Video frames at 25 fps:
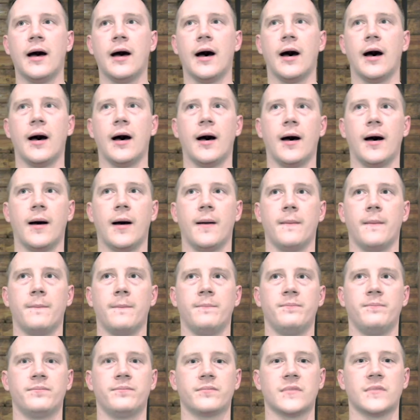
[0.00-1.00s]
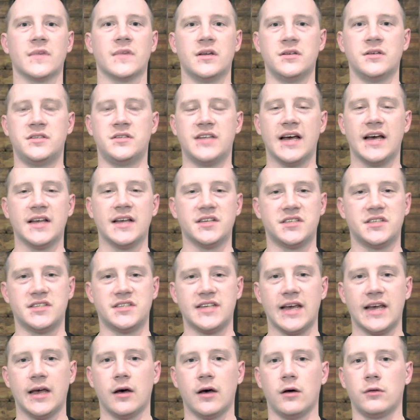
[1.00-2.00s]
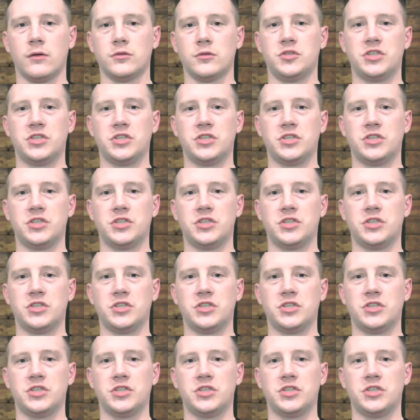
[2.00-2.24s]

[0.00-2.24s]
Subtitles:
Dez Tell,